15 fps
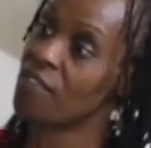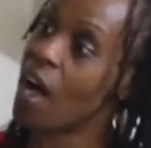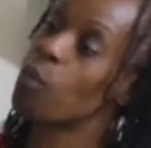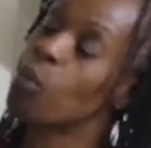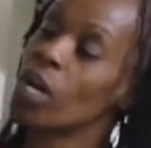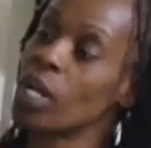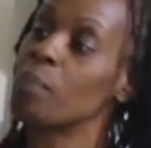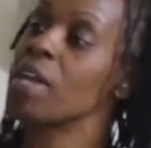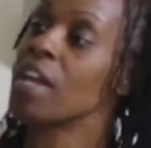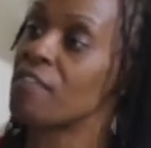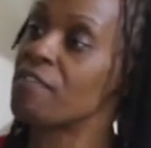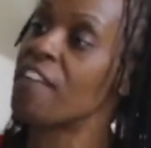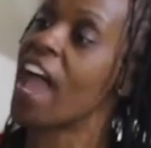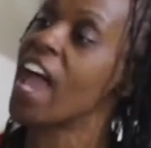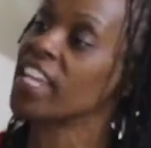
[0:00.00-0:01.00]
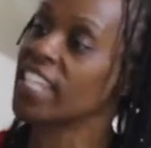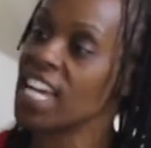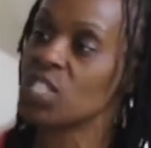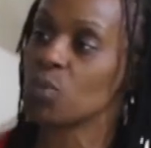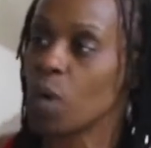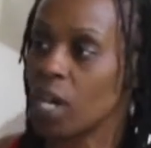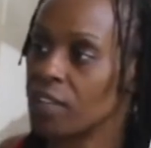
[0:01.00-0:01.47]
If I want to be a fat,
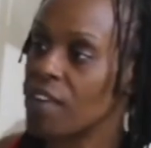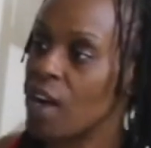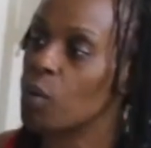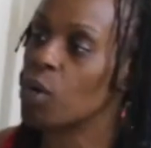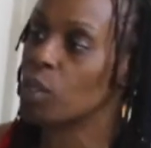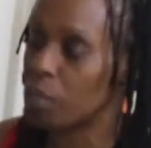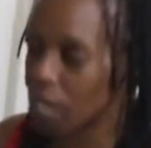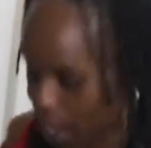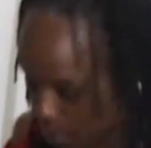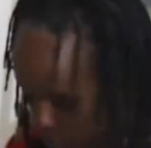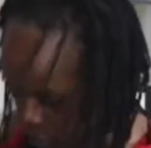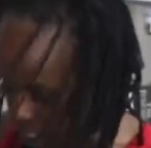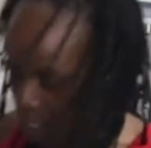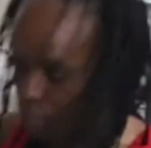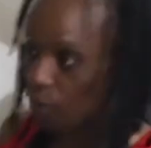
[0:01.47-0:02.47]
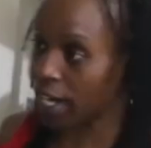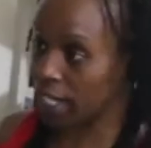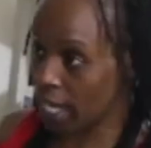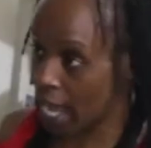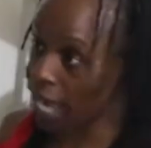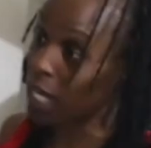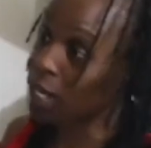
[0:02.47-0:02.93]
guess what? If I want to be, I'm skinny
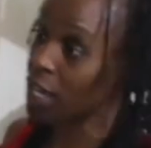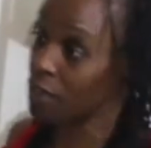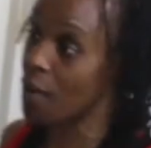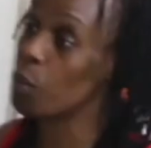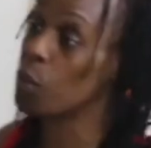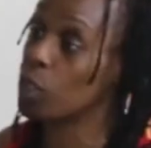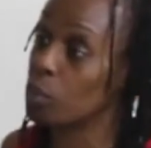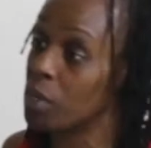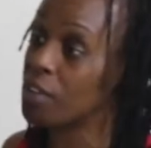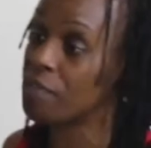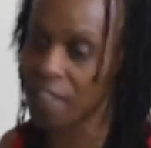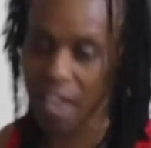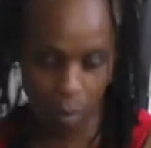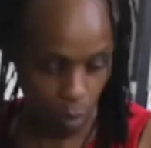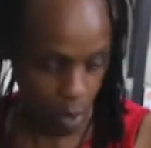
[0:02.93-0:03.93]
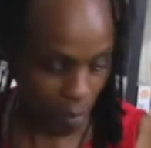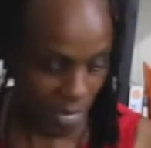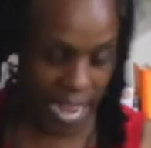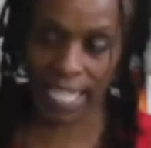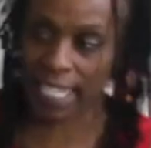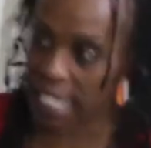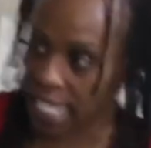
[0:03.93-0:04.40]
right now. If I want to be a fat woman,
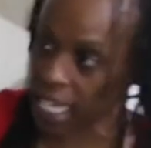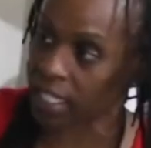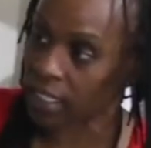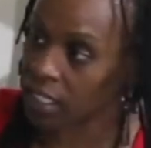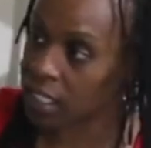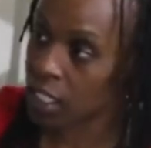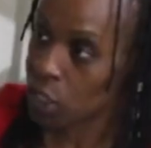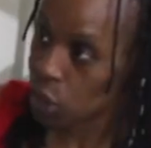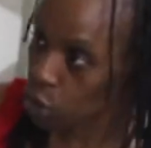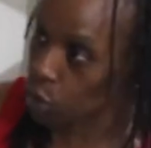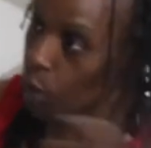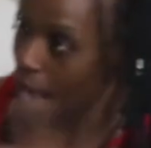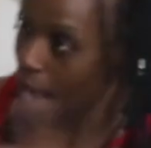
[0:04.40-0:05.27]
I can eat. You're